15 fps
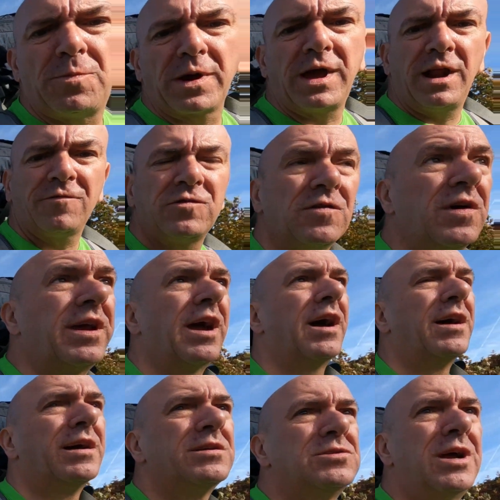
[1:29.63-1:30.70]
up again after
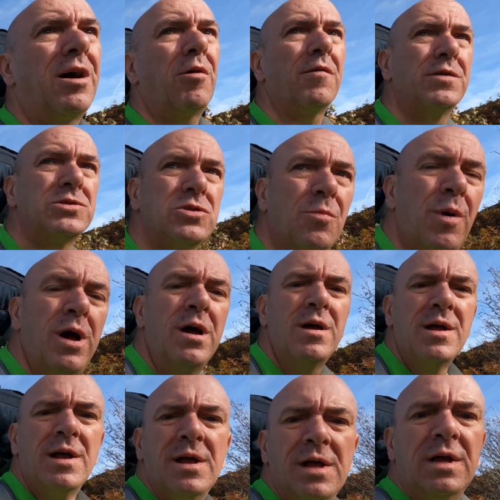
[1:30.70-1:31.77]
the drought of the summer.
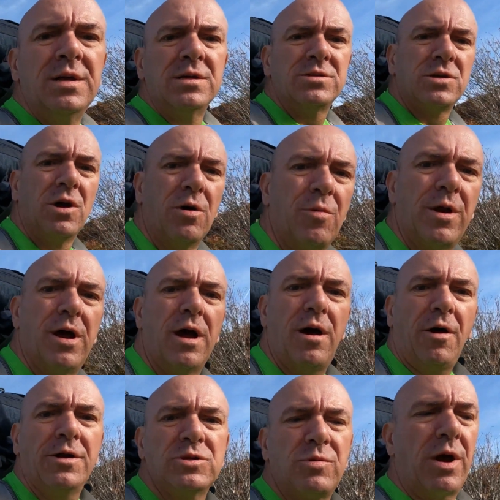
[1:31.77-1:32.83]
So we're
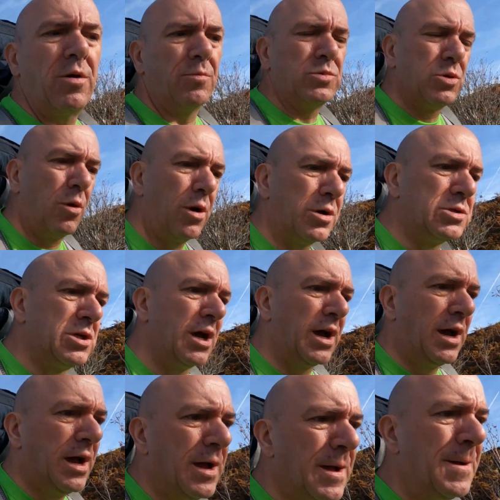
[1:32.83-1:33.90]
on our way up towards,
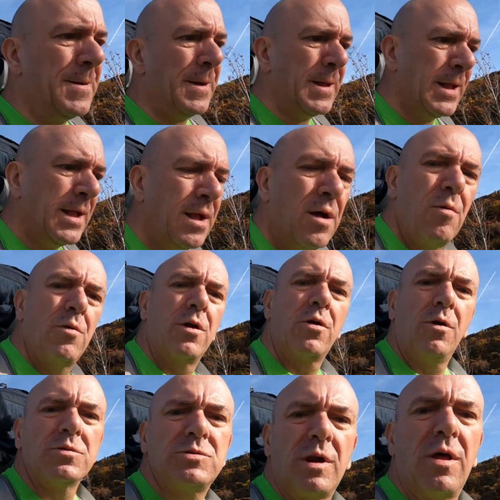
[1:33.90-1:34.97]
we're going to
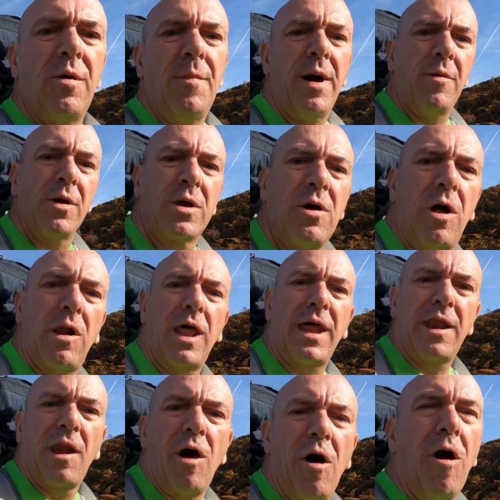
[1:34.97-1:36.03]
go up to a little mountain
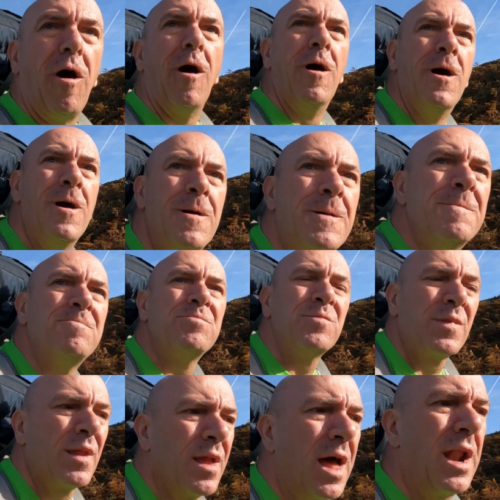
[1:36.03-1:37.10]
called Law,
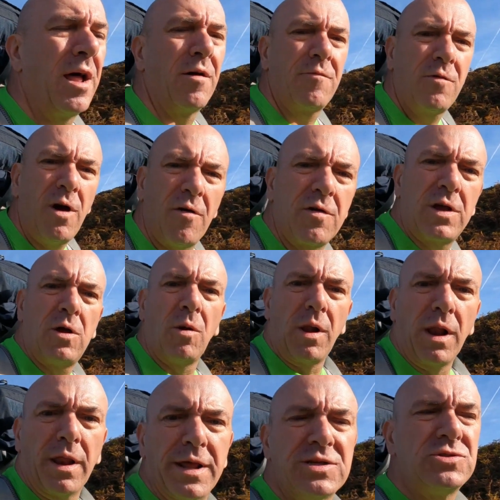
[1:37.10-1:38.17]
and I've got a couple
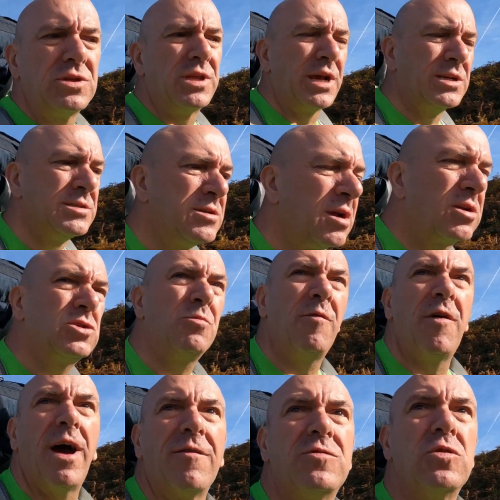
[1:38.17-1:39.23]
of little history things. Some
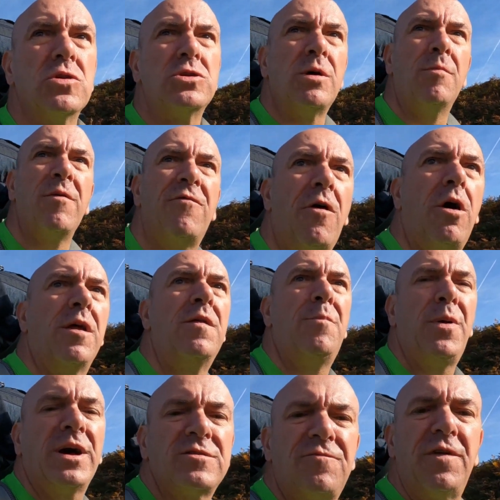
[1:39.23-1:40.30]
of it I've touched on before in the
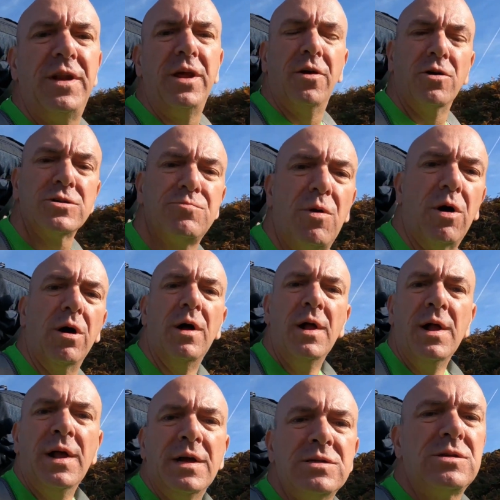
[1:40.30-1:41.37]
past videos, but
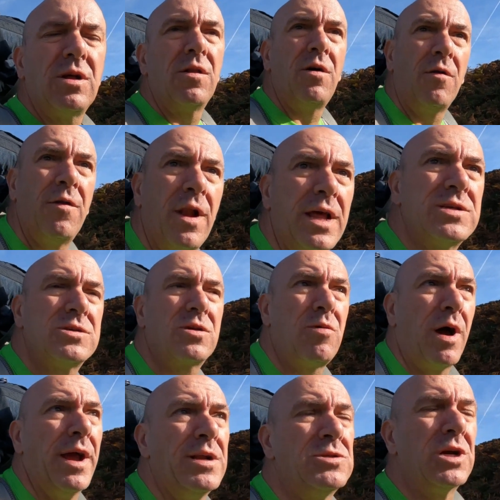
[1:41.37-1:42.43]
still nonetheless
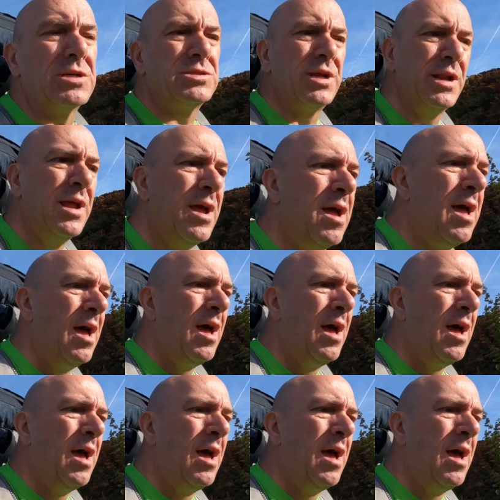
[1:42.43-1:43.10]
quite interesting.